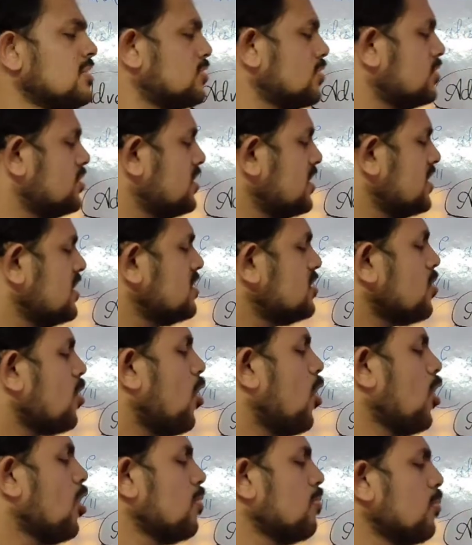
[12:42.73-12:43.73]
So she is
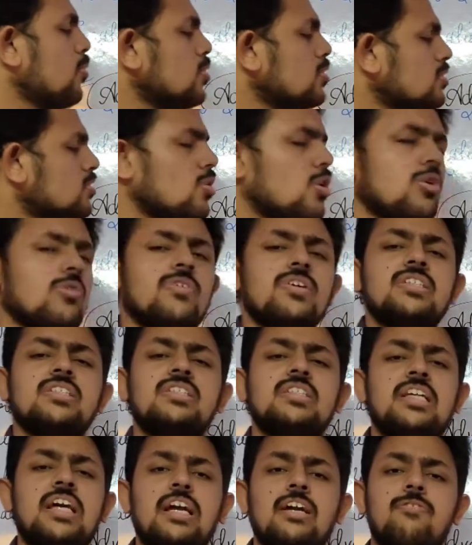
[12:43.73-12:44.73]
almost
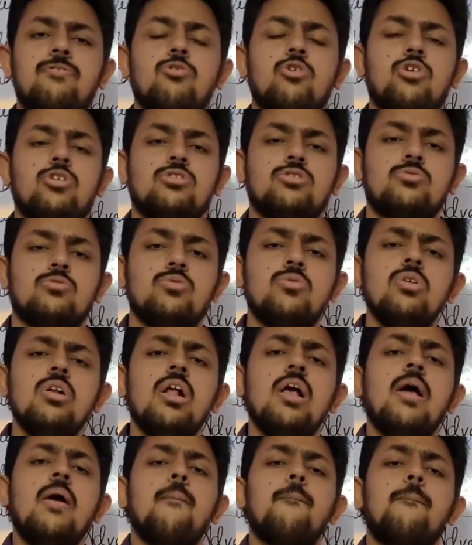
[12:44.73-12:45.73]
always late for school,
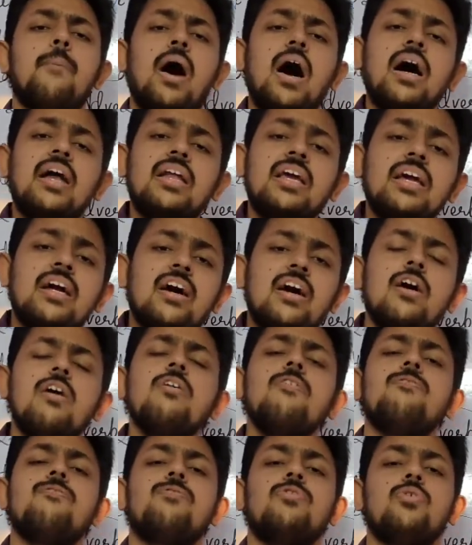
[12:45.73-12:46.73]
barring
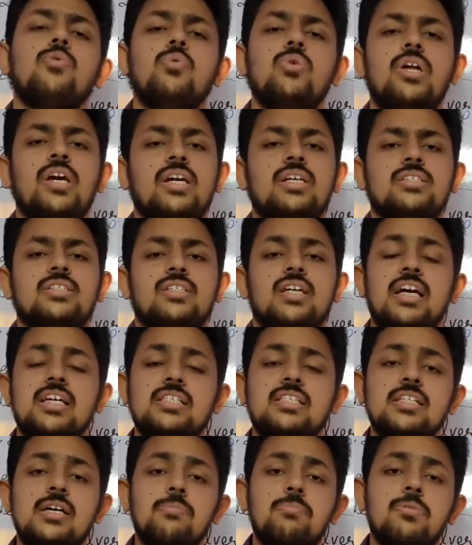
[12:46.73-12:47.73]
a few days,
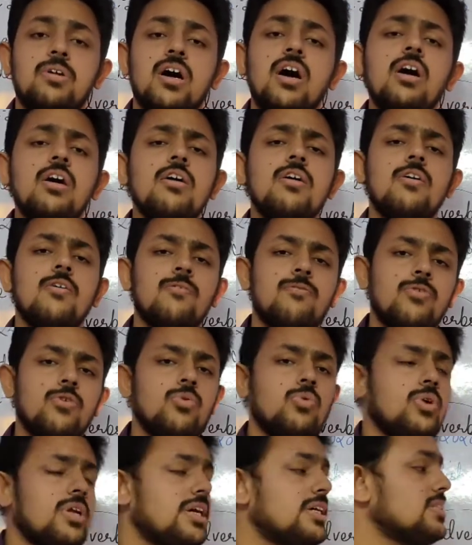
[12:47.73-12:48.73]
except a
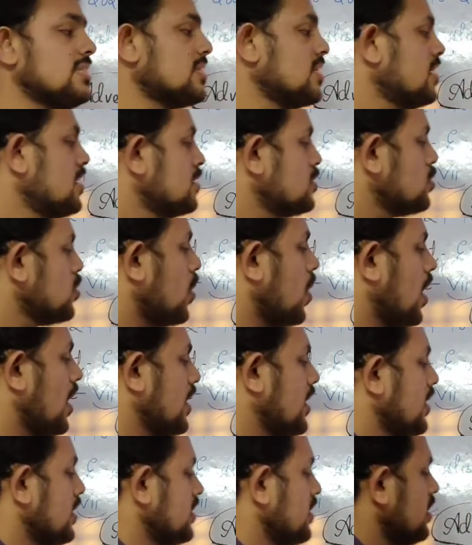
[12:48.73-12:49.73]
few days. So
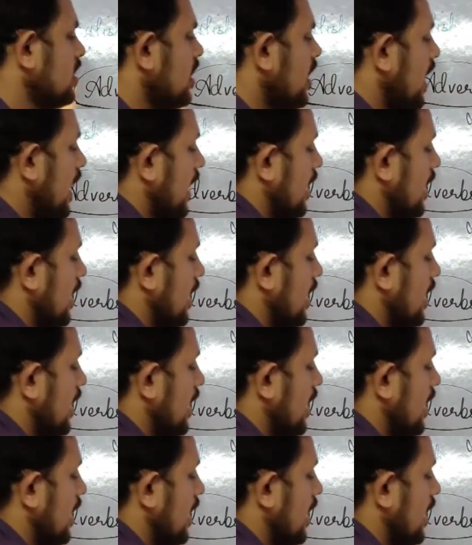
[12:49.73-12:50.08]
another